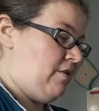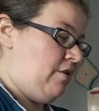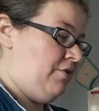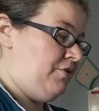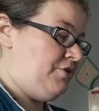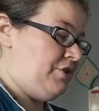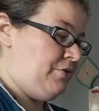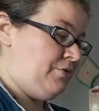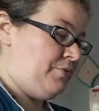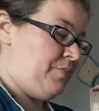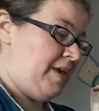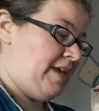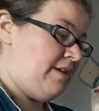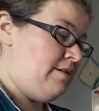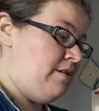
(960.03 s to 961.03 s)
all the doughs
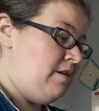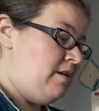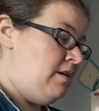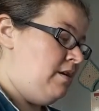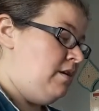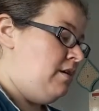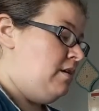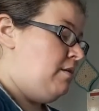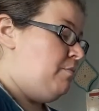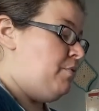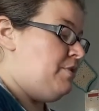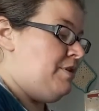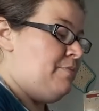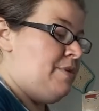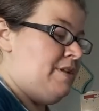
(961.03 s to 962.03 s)
made,
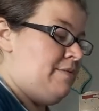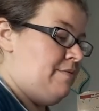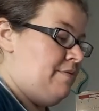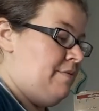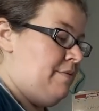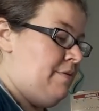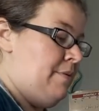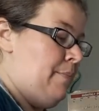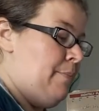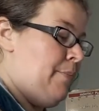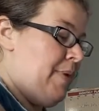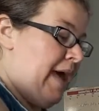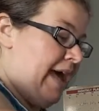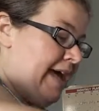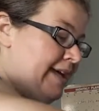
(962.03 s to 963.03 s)
put them in
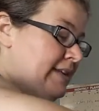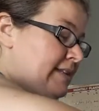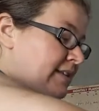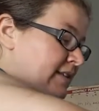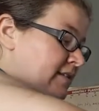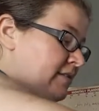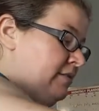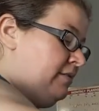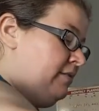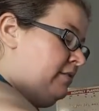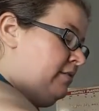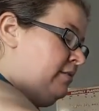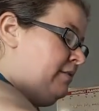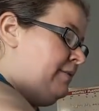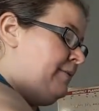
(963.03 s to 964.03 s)
bags,
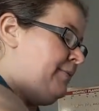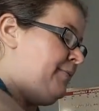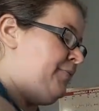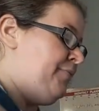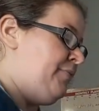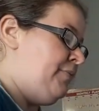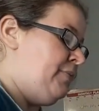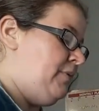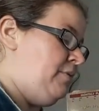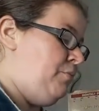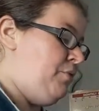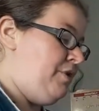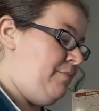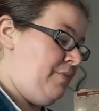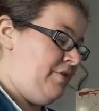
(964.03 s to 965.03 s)

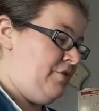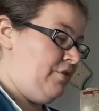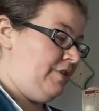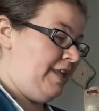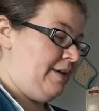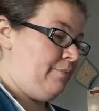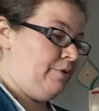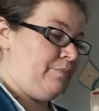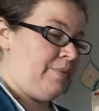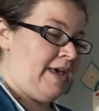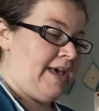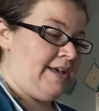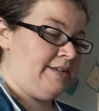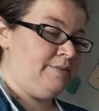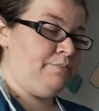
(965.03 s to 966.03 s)
put them in their labeled
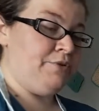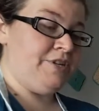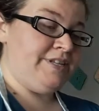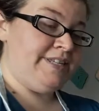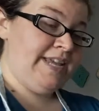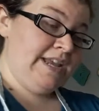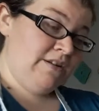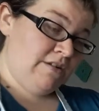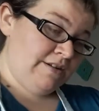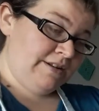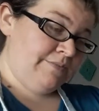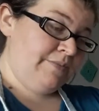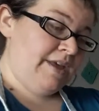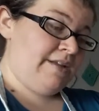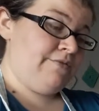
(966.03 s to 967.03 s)
bags, put a date on
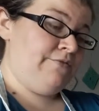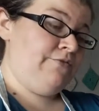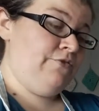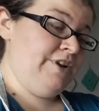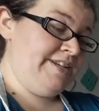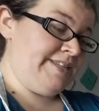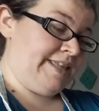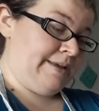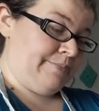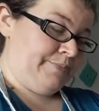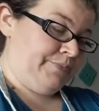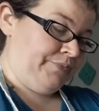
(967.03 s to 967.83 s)
them, and freeze them.